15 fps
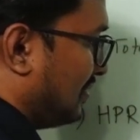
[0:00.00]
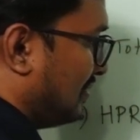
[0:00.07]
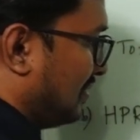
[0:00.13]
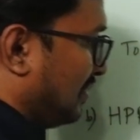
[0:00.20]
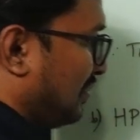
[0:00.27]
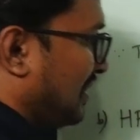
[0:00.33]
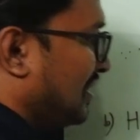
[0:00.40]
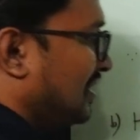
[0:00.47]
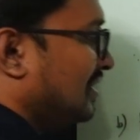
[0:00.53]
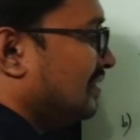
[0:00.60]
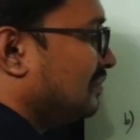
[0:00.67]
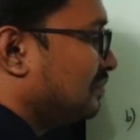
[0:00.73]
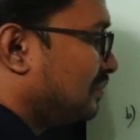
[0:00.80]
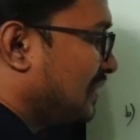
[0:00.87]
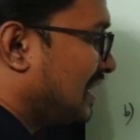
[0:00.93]
the
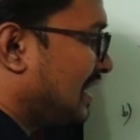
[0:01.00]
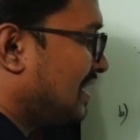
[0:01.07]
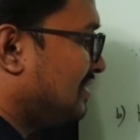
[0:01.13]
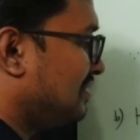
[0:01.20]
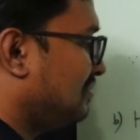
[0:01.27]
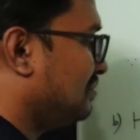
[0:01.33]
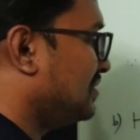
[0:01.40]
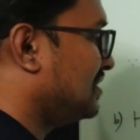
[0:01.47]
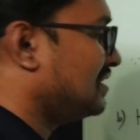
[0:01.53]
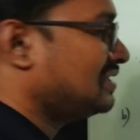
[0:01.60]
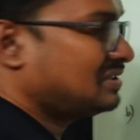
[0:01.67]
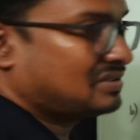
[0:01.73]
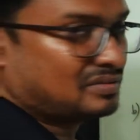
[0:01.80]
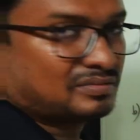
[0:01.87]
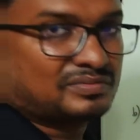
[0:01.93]
beginning price, which
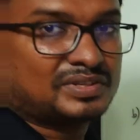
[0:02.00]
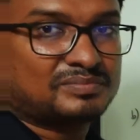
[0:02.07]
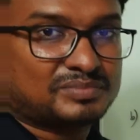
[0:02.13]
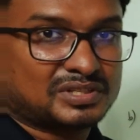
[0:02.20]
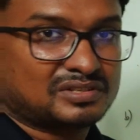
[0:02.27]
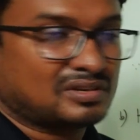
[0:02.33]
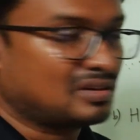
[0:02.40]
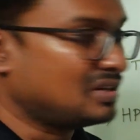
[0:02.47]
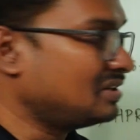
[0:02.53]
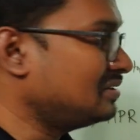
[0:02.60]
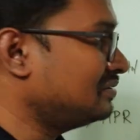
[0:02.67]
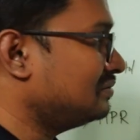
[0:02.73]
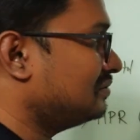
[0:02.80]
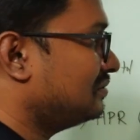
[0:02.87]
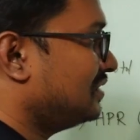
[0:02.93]
is
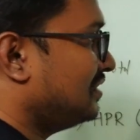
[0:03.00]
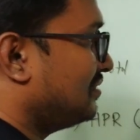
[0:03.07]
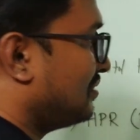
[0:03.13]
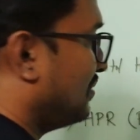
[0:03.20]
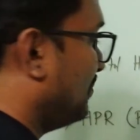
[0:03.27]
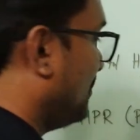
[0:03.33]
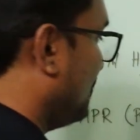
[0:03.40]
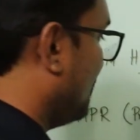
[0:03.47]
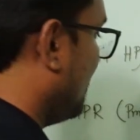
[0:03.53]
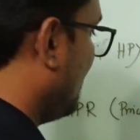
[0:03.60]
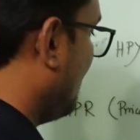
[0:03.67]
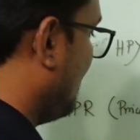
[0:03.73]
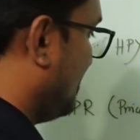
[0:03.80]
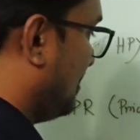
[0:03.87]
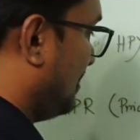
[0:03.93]
$50. We compute
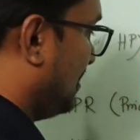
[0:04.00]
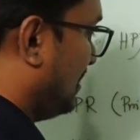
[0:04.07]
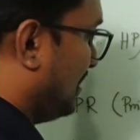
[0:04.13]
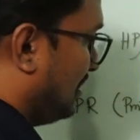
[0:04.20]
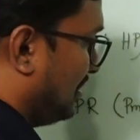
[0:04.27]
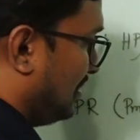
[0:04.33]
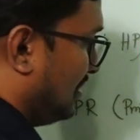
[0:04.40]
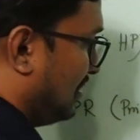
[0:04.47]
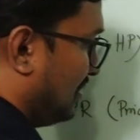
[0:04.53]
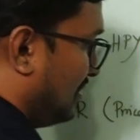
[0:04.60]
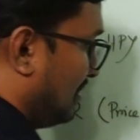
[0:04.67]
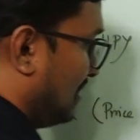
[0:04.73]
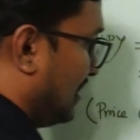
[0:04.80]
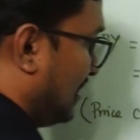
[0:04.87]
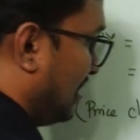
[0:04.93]
it
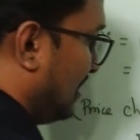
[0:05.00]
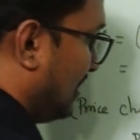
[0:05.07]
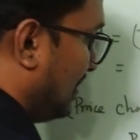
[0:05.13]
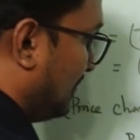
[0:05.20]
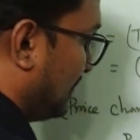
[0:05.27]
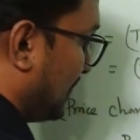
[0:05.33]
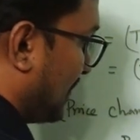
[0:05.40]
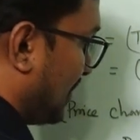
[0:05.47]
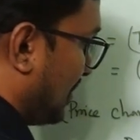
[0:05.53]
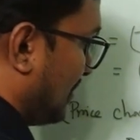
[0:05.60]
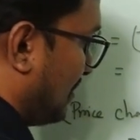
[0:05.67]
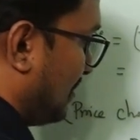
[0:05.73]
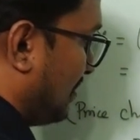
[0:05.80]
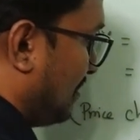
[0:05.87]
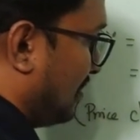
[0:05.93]
there.
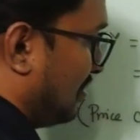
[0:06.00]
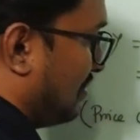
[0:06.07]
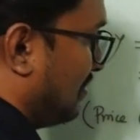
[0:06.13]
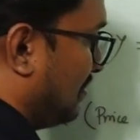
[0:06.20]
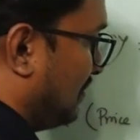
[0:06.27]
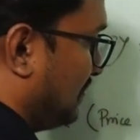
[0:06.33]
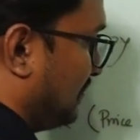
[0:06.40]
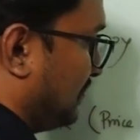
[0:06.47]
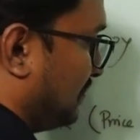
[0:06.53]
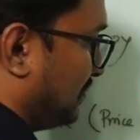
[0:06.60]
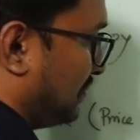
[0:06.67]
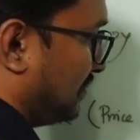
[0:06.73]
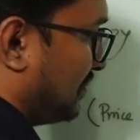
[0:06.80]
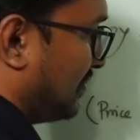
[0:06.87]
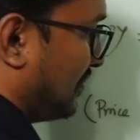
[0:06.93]
So
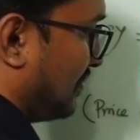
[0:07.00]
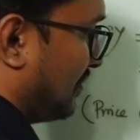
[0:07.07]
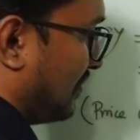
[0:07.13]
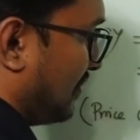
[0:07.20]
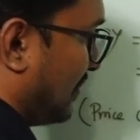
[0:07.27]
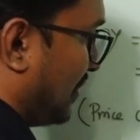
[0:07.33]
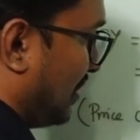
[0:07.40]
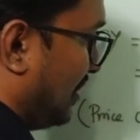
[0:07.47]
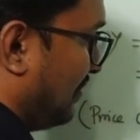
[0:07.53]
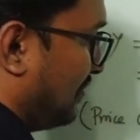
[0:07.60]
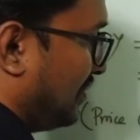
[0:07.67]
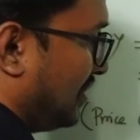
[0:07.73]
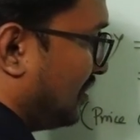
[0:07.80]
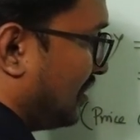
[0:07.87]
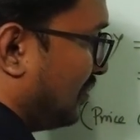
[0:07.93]

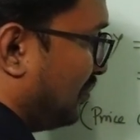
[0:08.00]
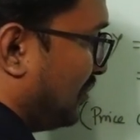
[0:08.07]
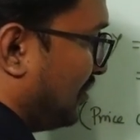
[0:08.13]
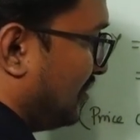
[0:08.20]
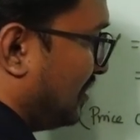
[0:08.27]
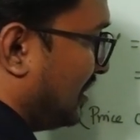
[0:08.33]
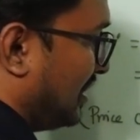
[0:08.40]
if we compute,